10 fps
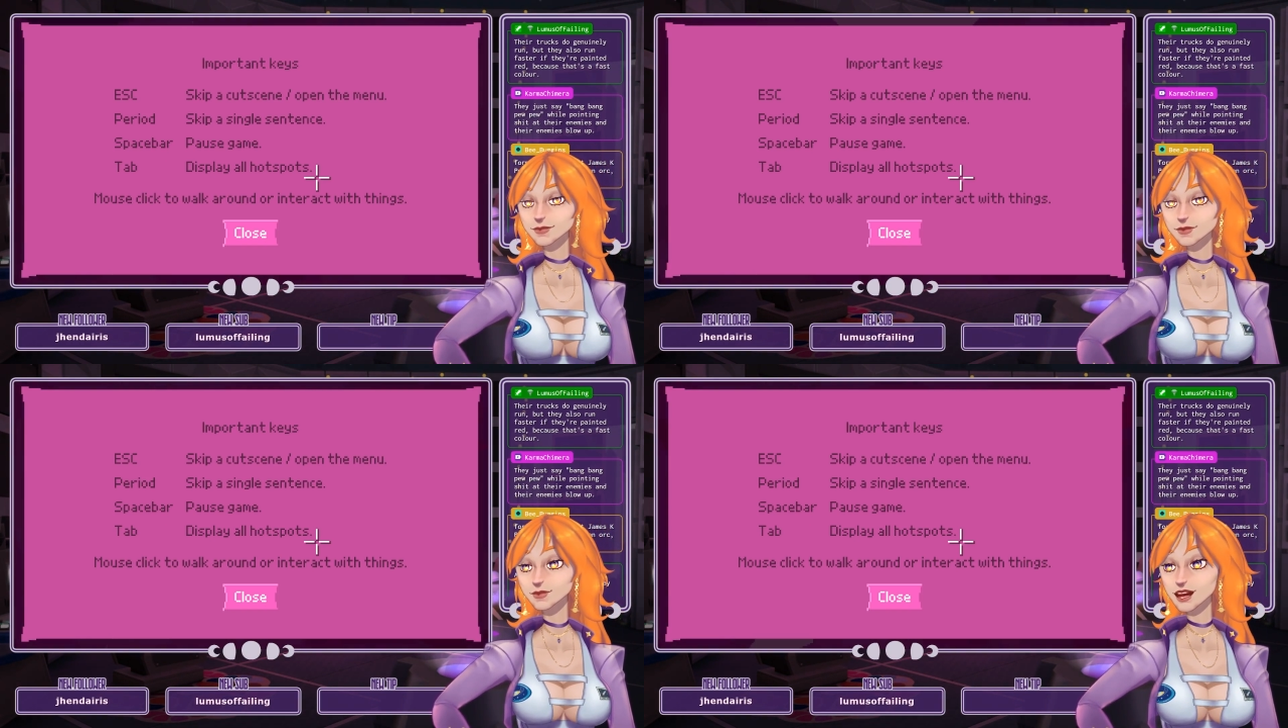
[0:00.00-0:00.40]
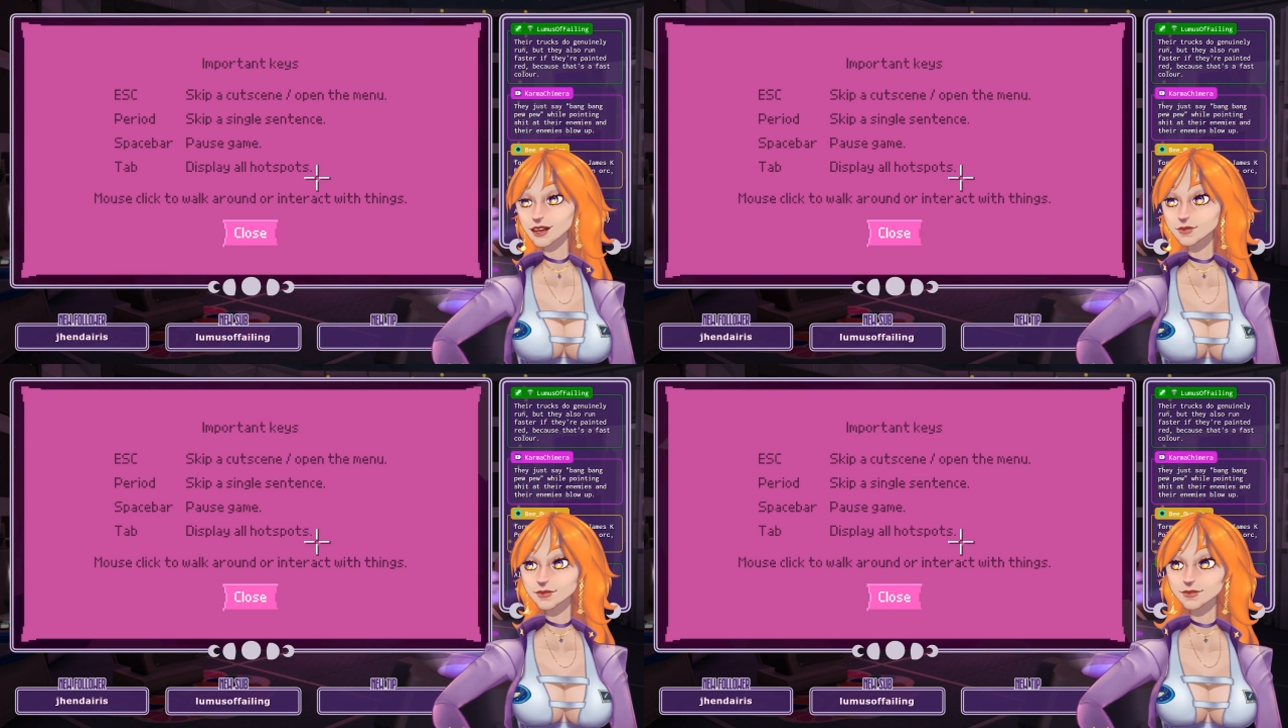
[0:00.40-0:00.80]
so
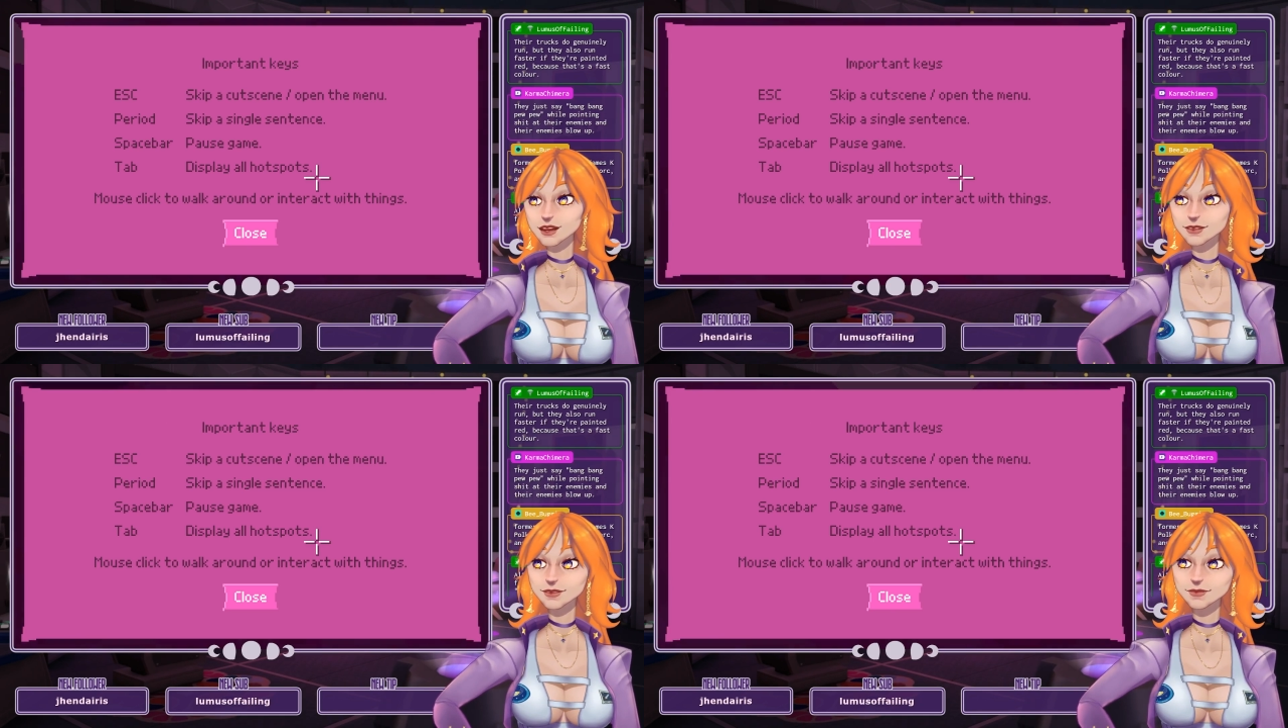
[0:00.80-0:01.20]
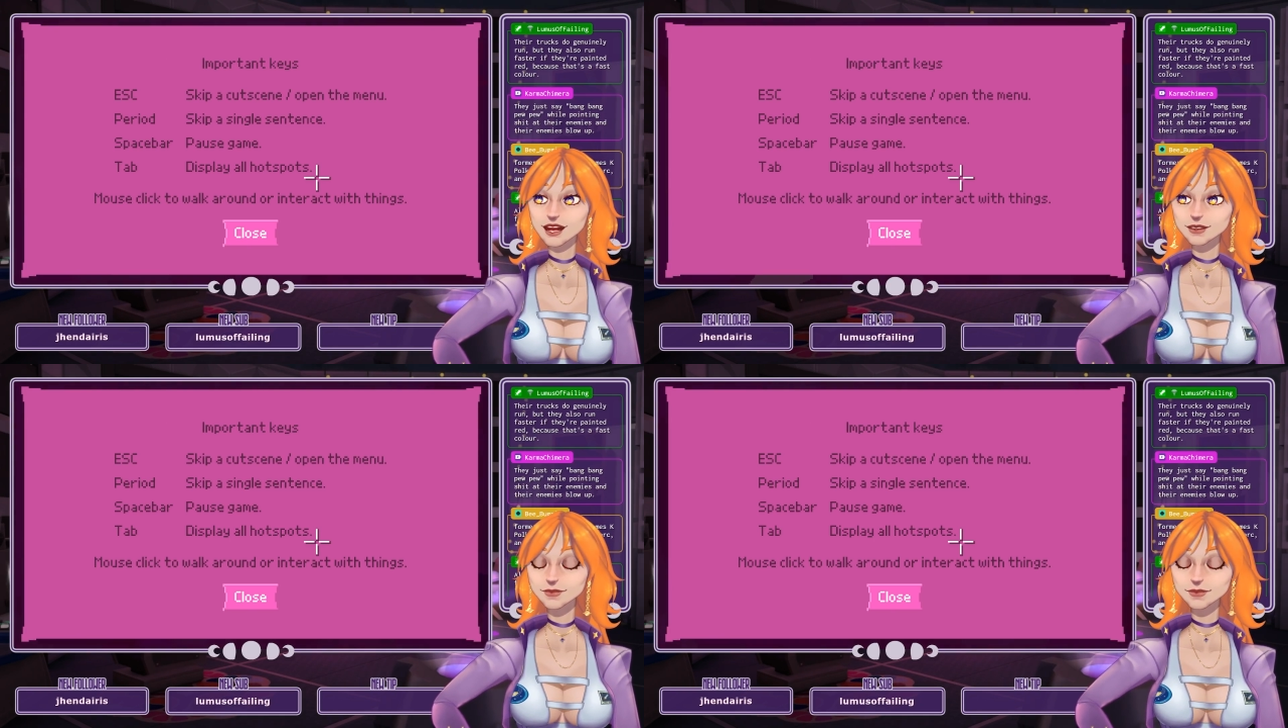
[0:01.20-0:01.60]
I
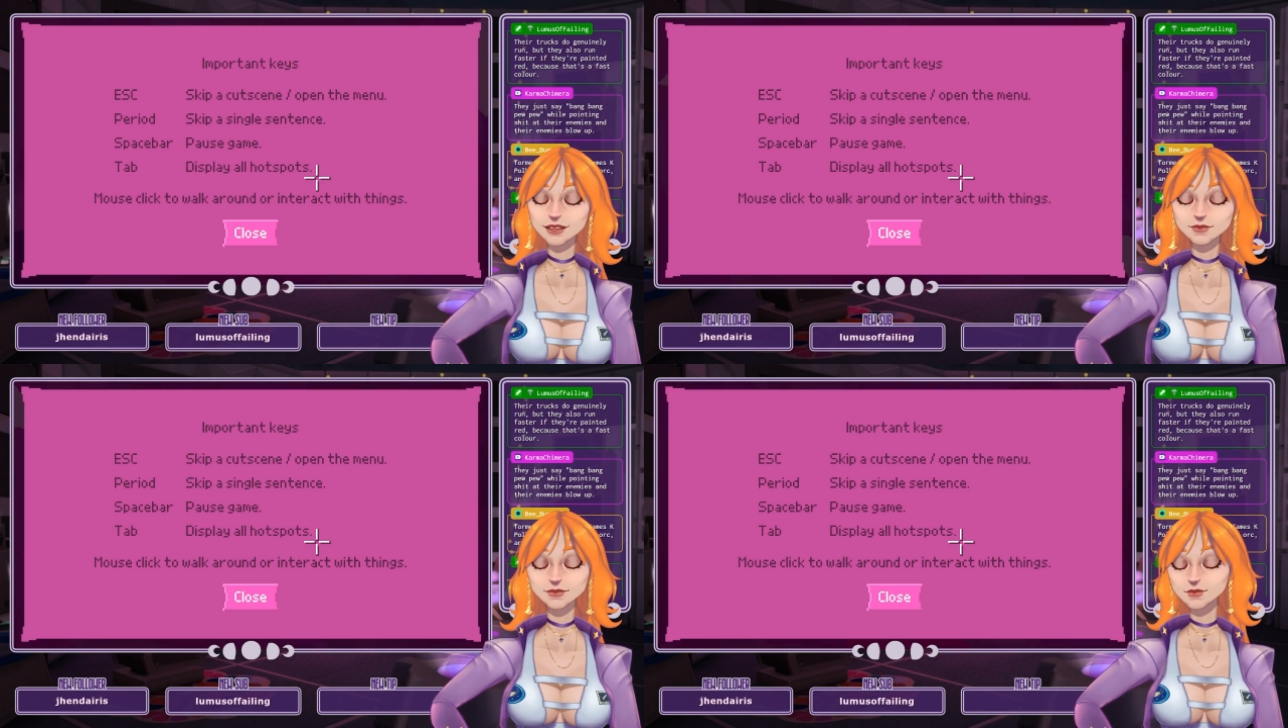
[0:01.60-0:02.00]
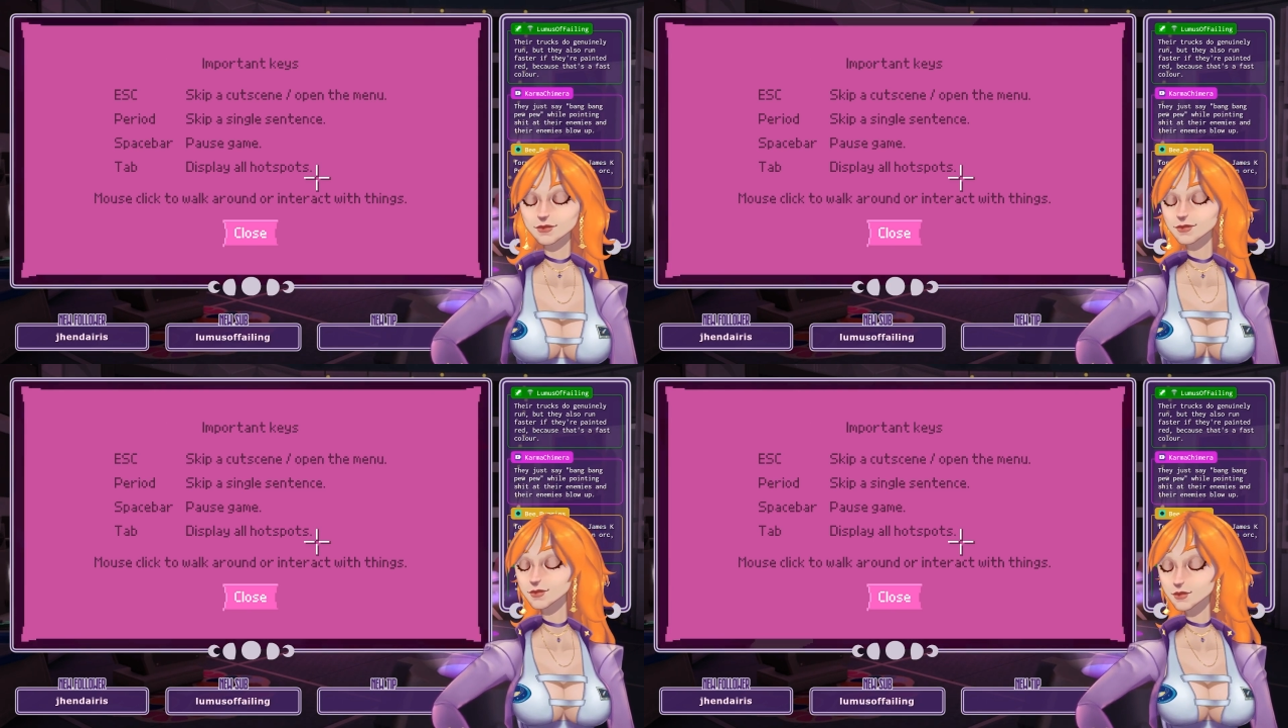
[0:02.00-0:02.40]
think I'm
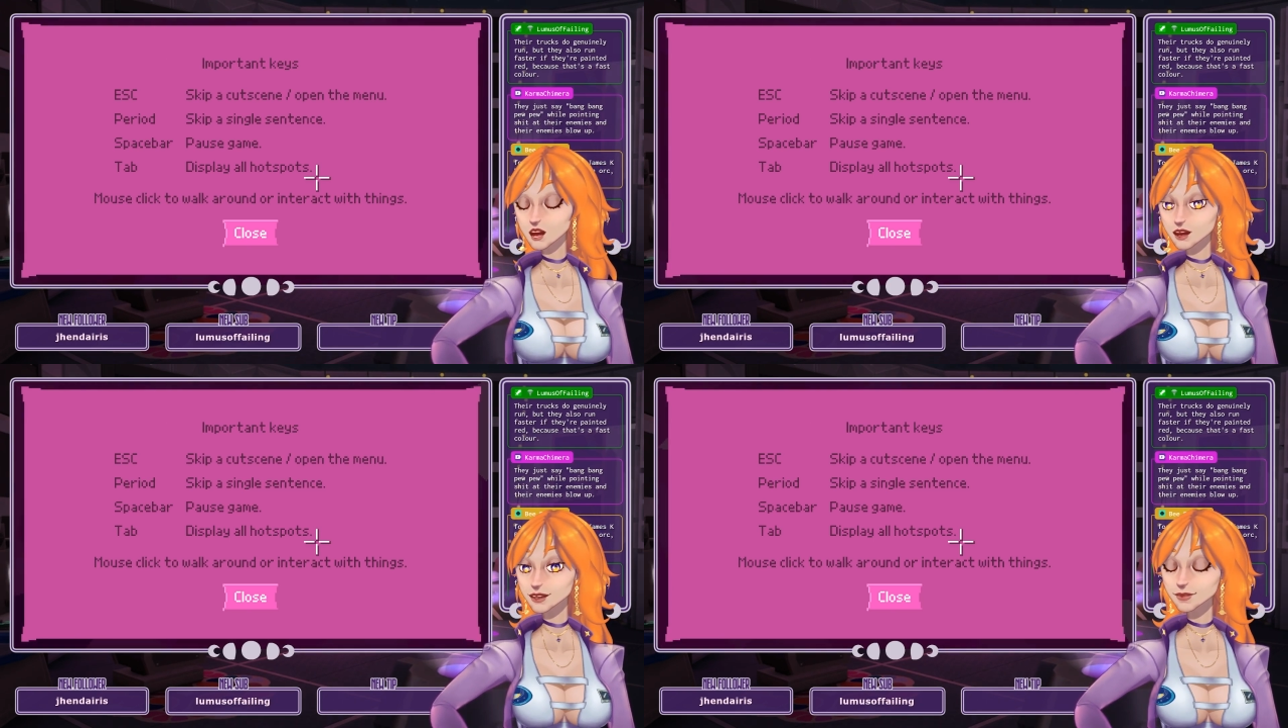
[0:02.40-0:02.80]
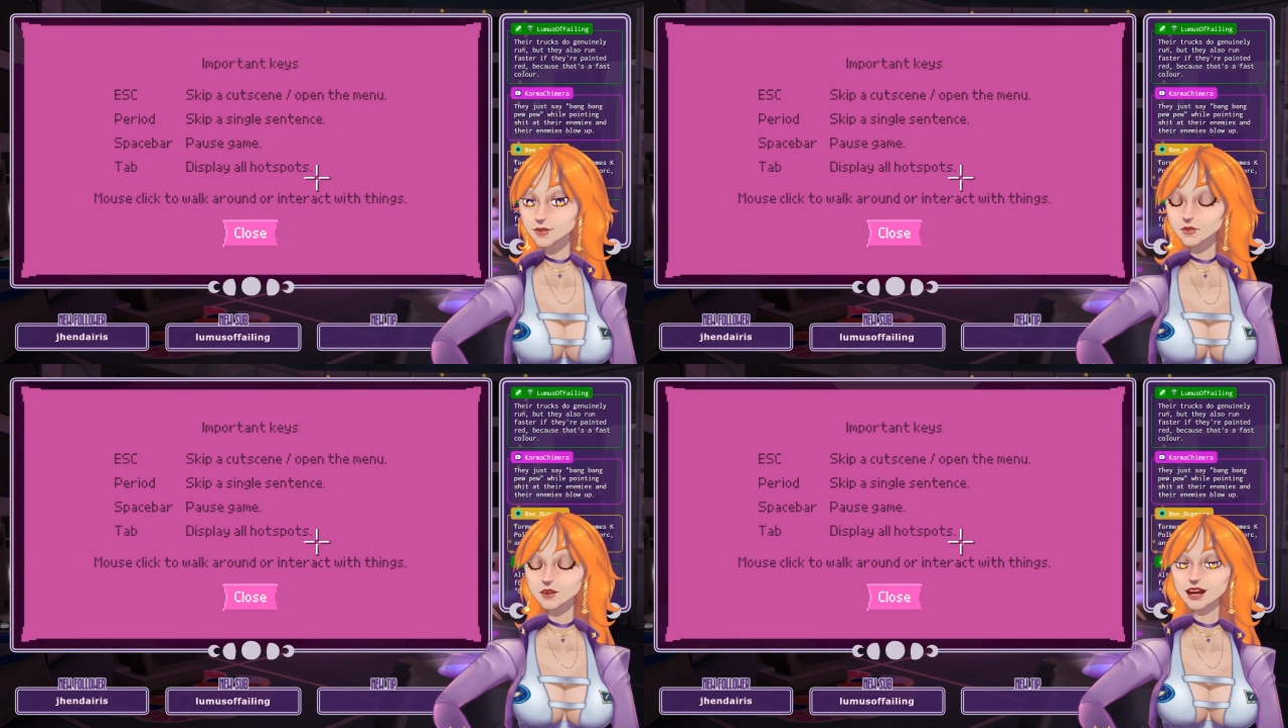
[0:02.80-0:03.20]
starting to fall
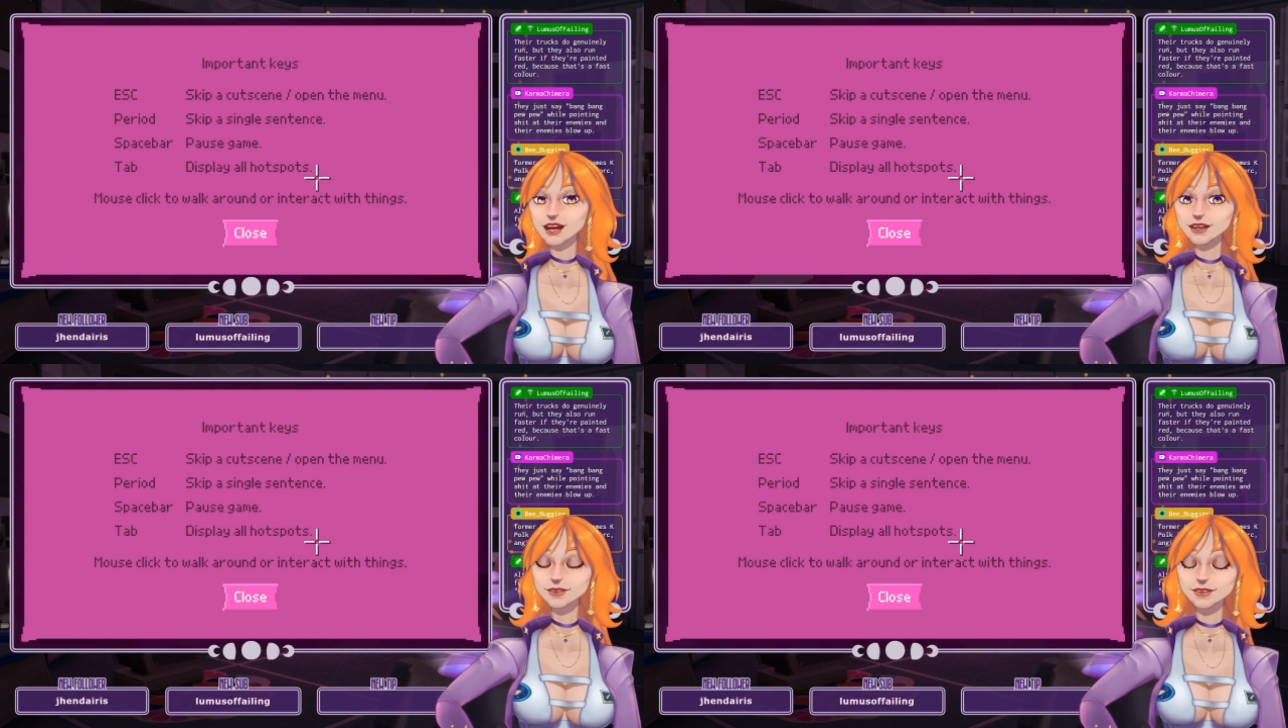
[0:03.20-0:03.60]
into a